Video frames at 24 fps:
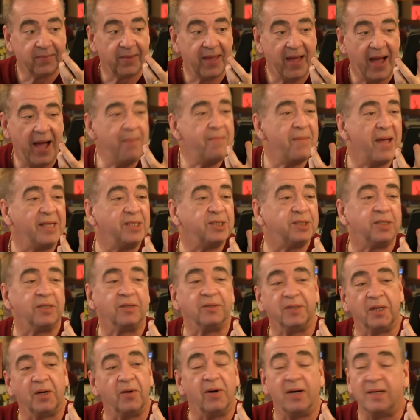I may
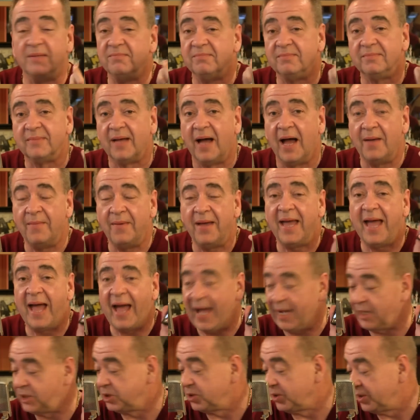still do it. I may
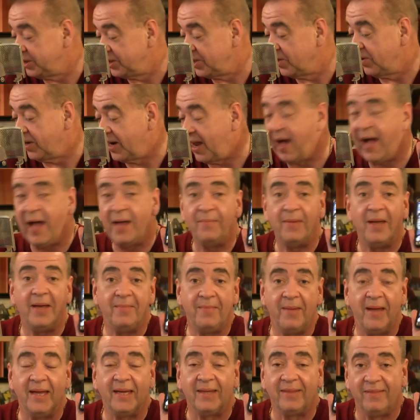actually do it. I may
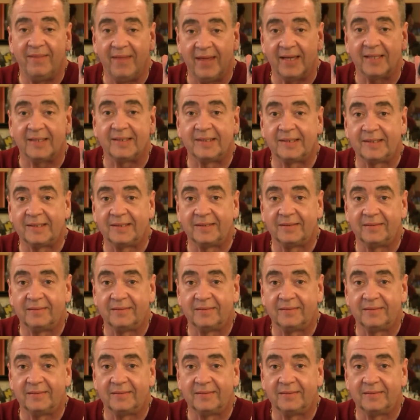make this